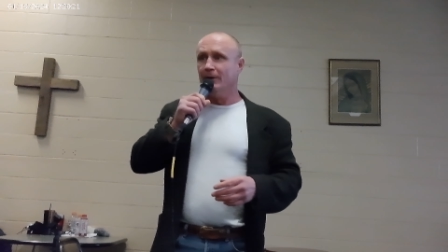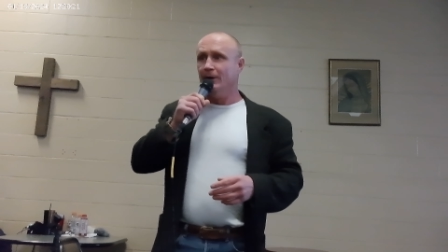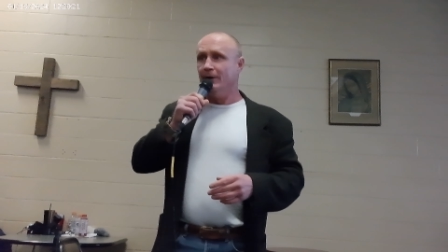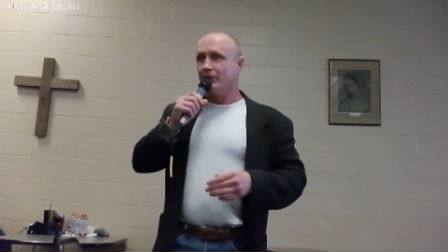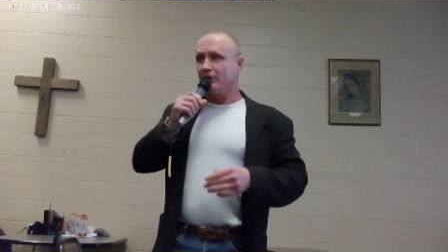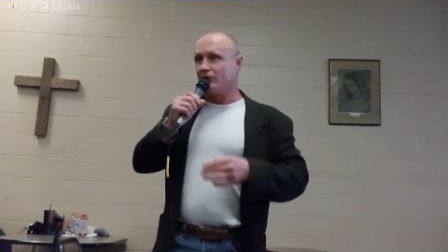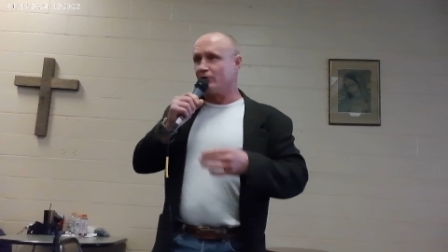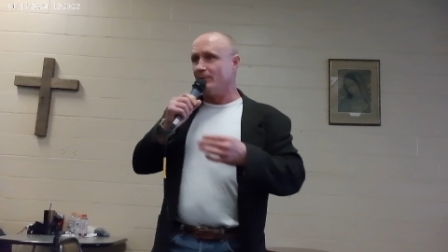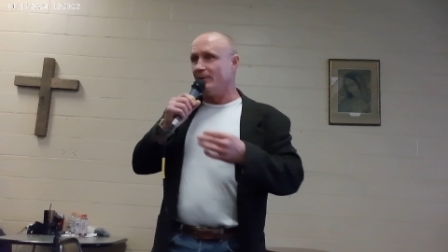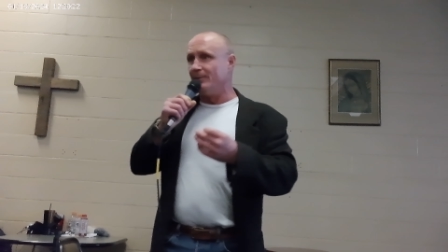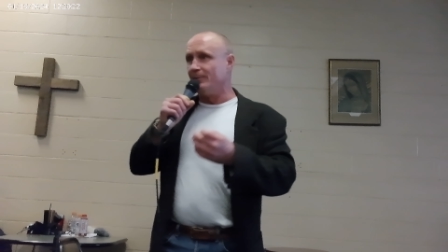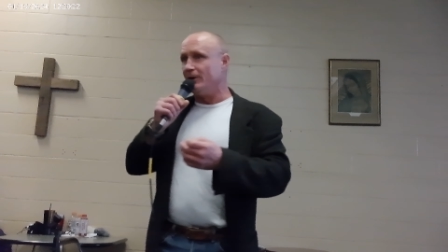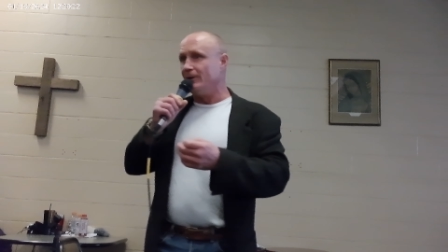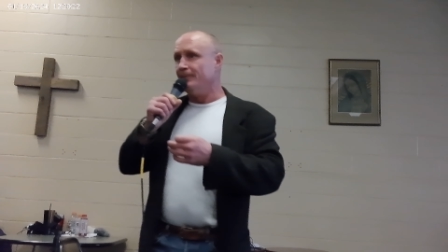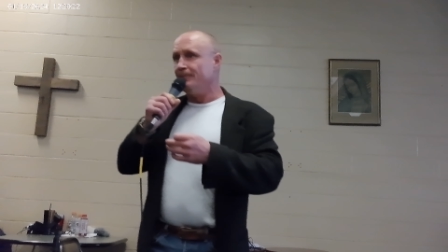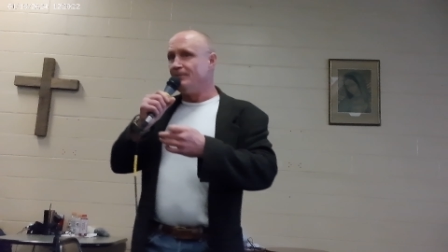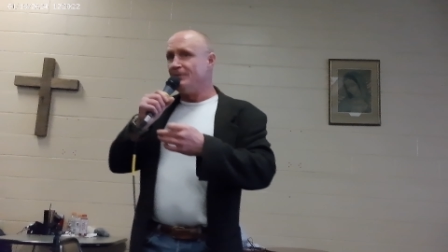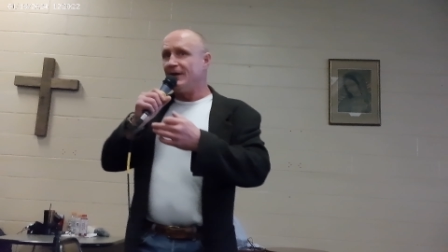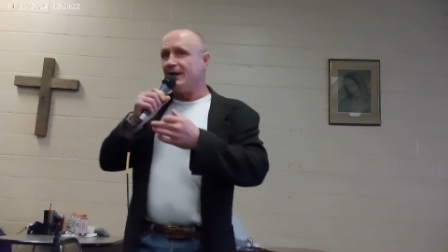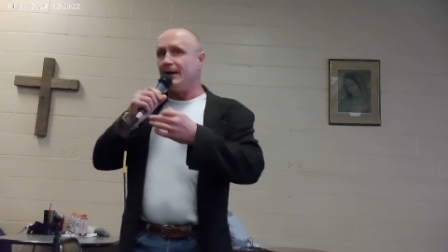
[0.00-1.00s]
Because remember,
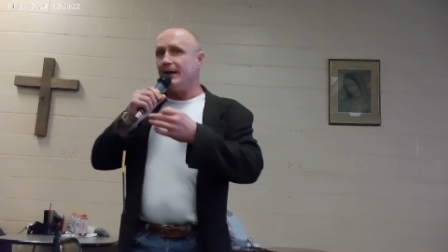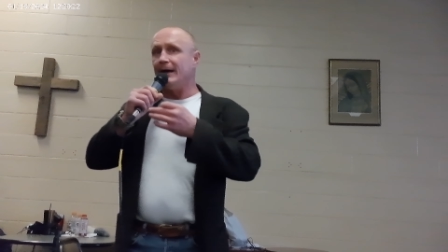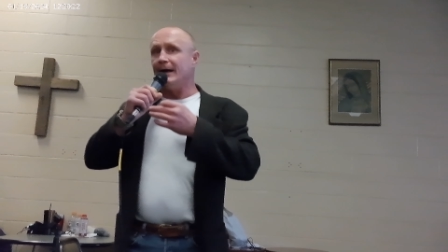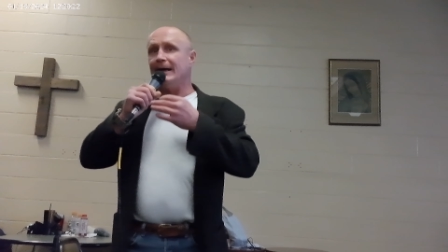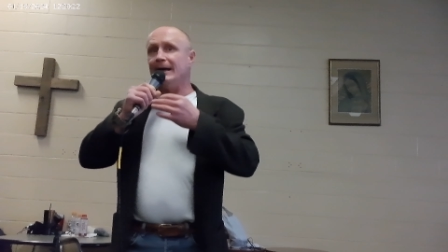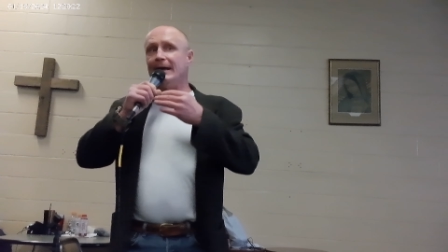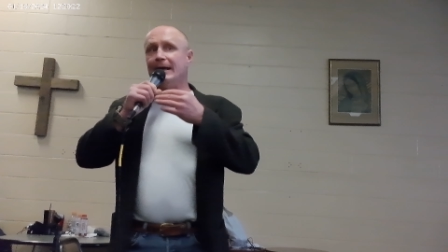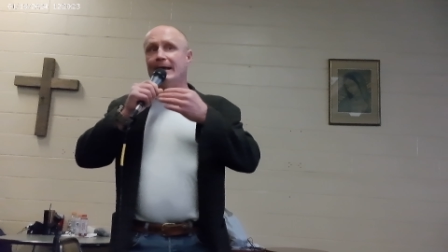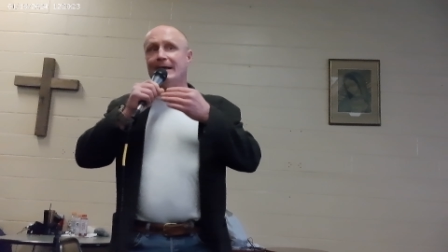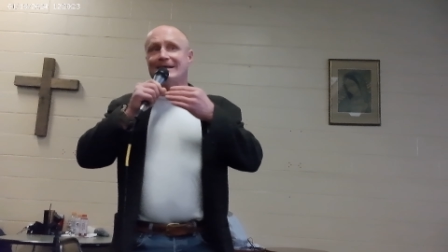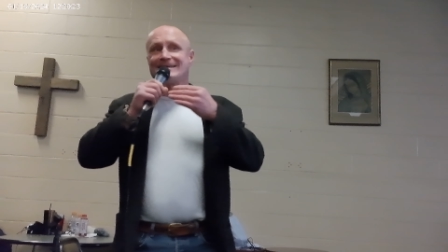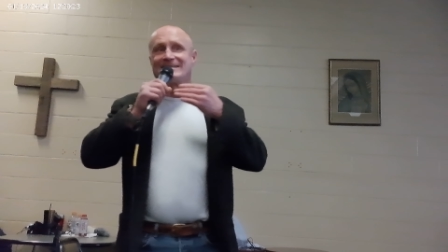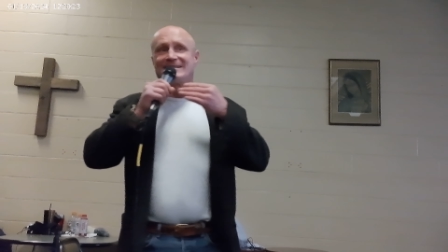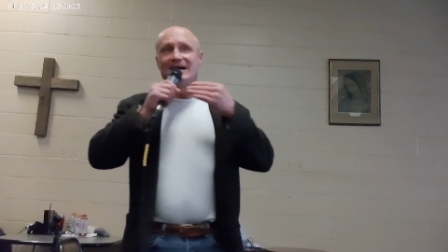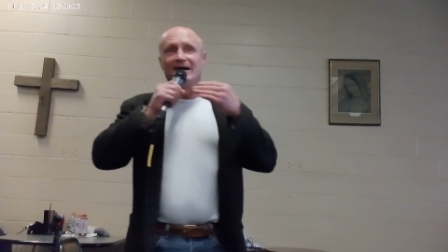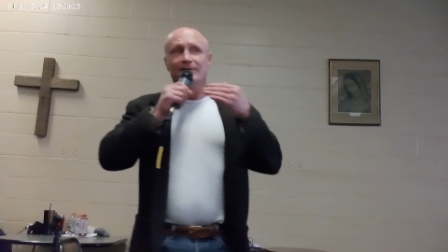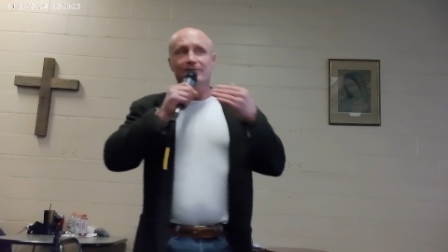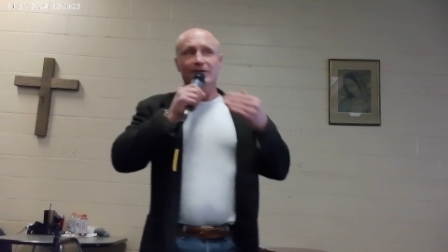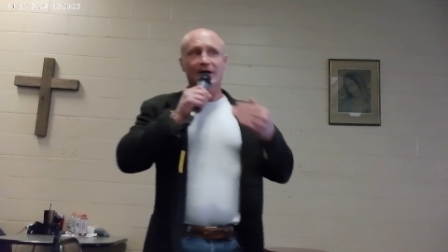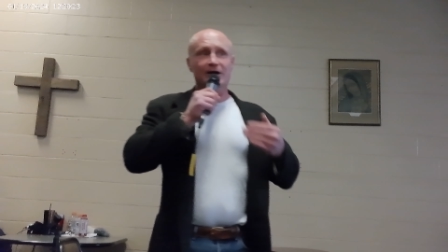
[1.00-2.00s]

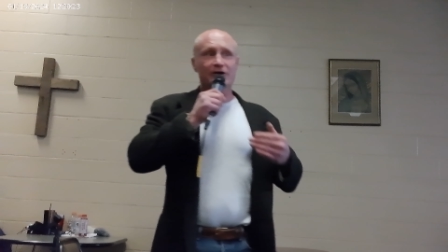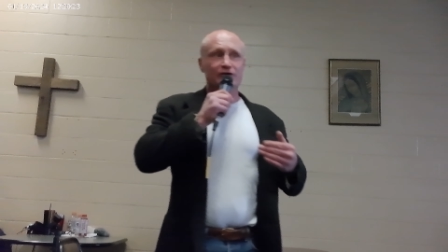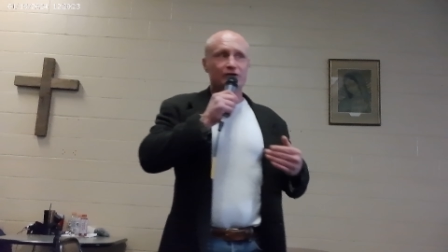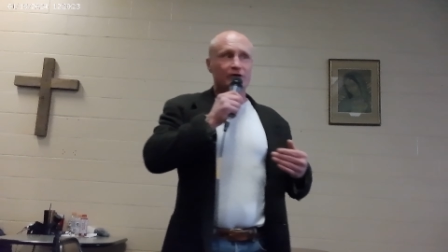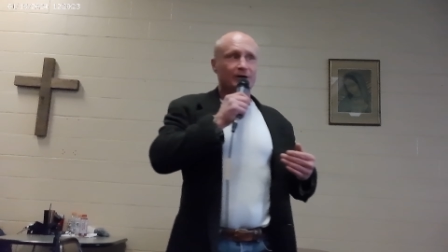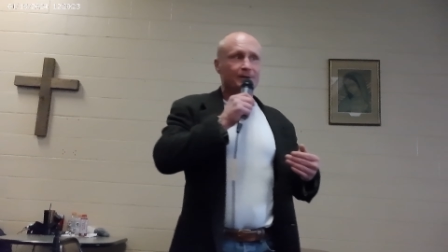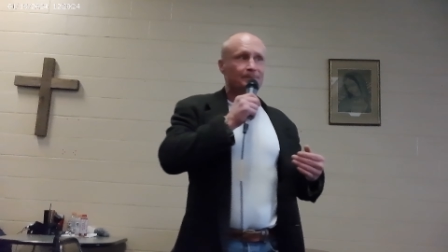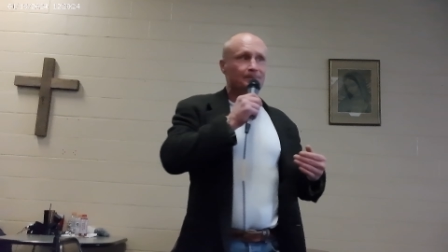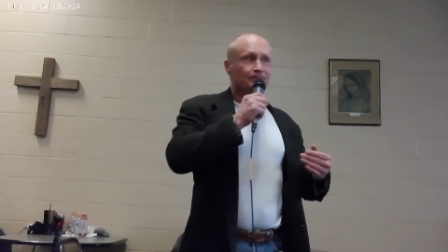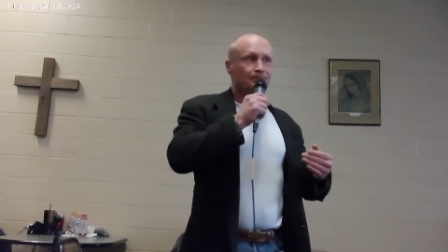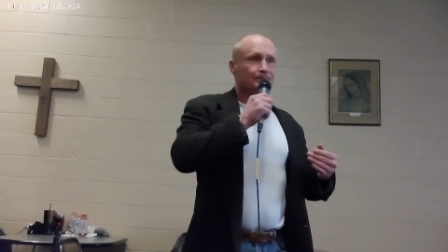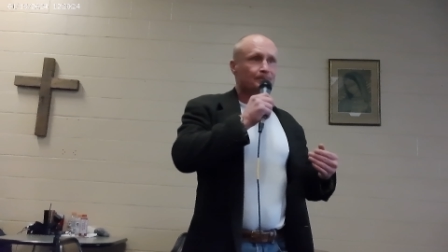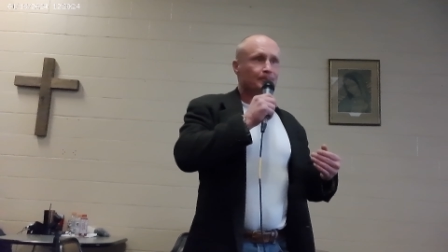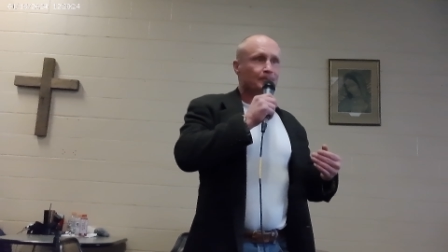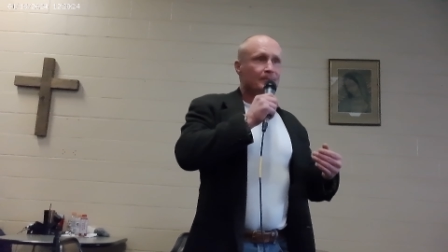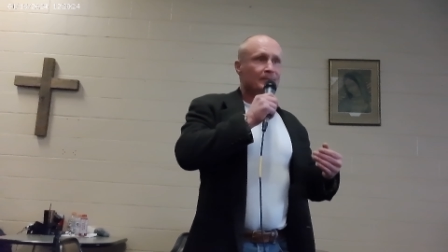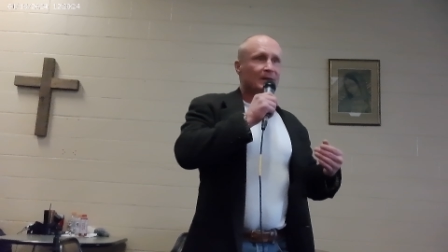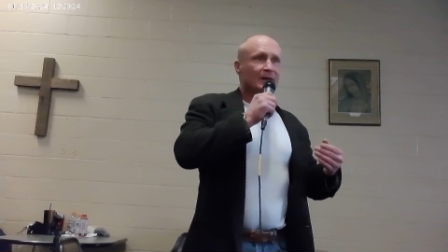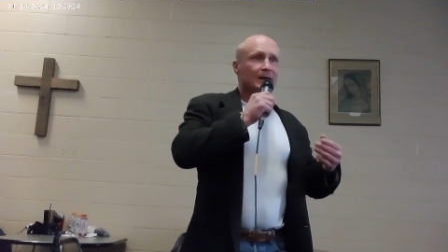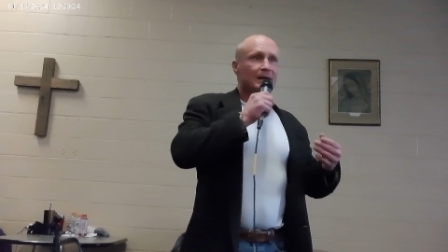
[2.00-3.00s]
salvation
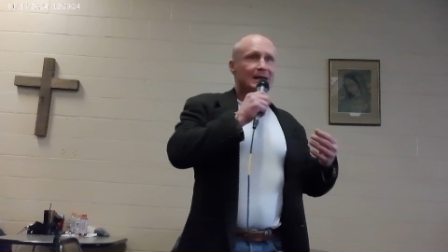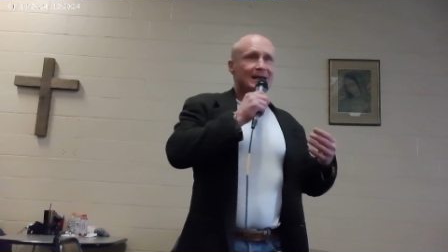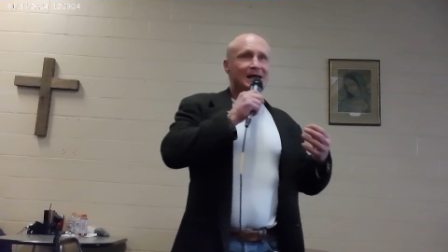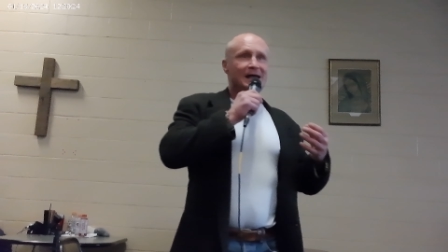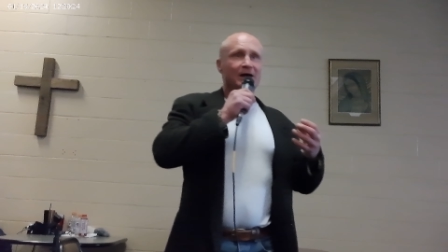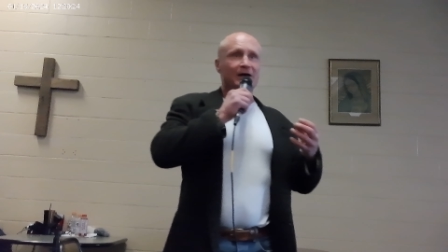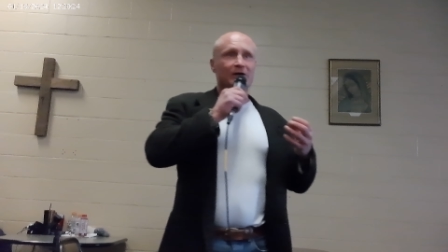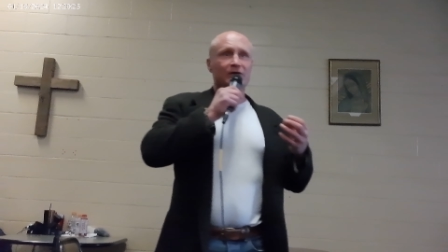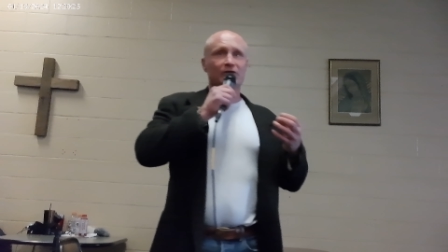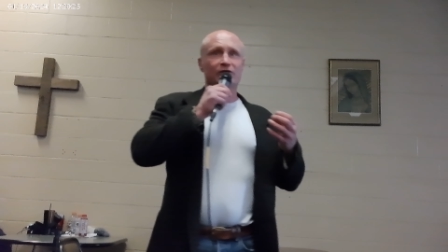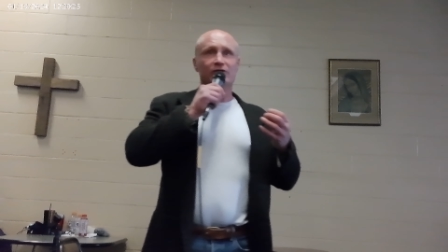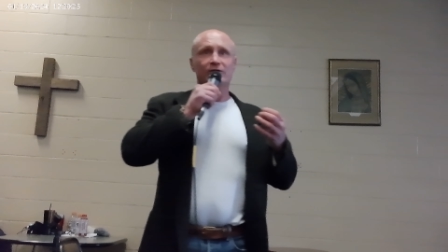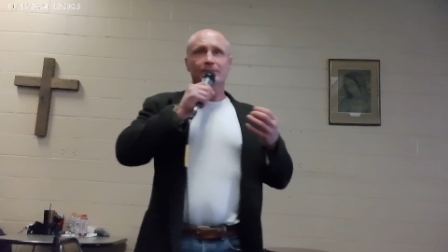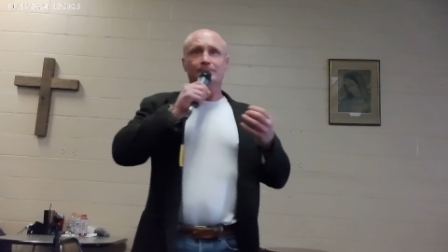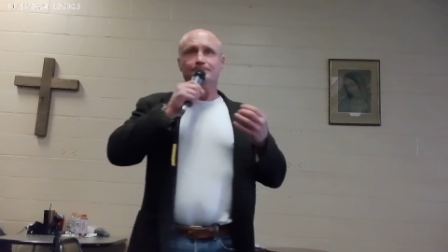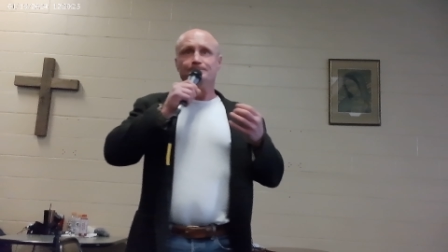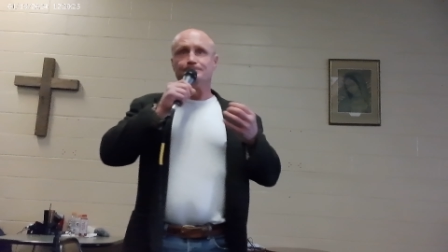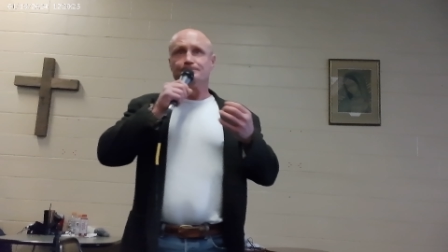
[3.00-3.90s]
is